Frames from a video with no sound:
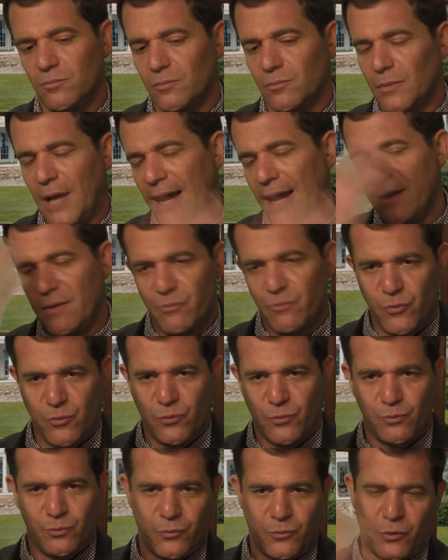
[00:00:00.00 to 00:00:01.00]
I
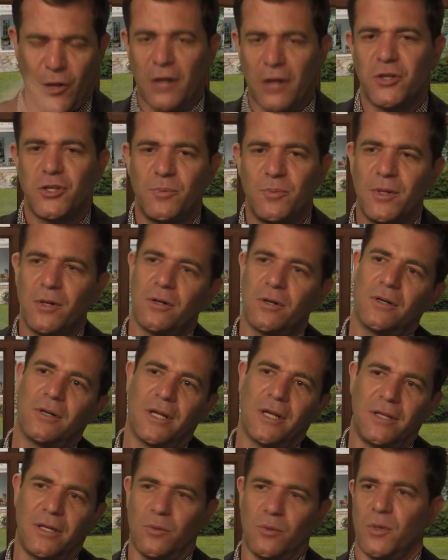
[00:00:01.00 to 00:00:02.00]
thought it should be her,
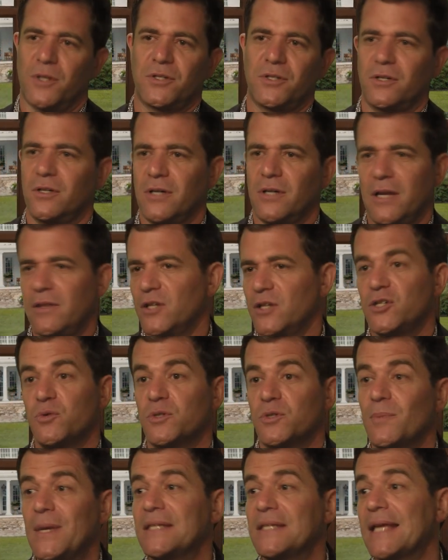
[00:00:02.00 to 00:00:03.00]
and then it was her, and then she
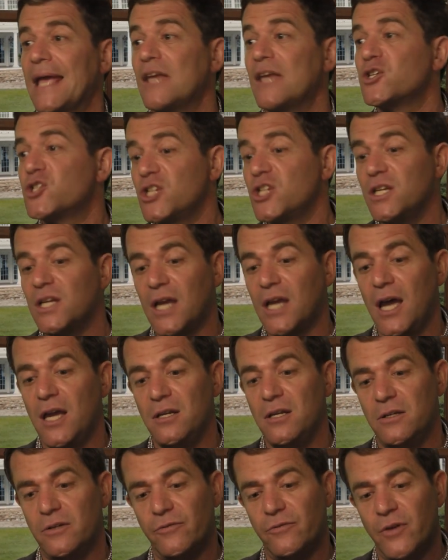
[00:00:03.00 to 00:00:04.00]
was amazing, and she
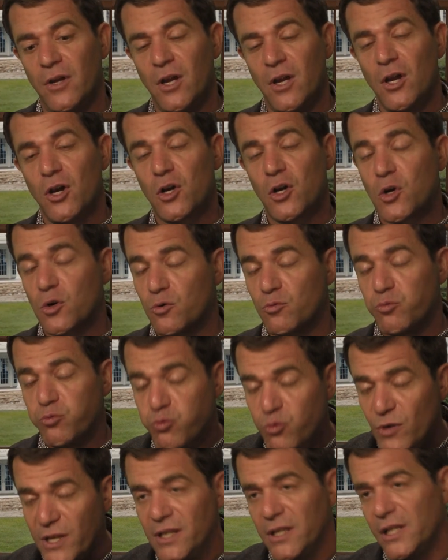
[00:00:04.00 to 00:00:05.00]
kind of
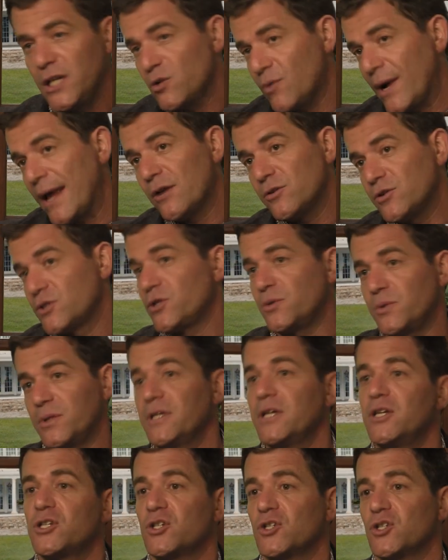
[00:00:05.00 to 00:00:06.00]
really grounds their
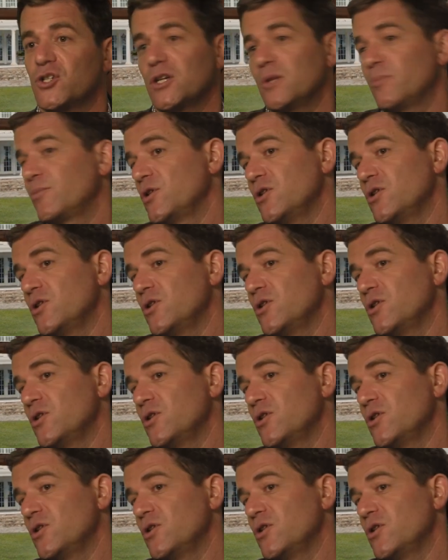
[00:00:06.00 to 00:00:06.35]
relationship.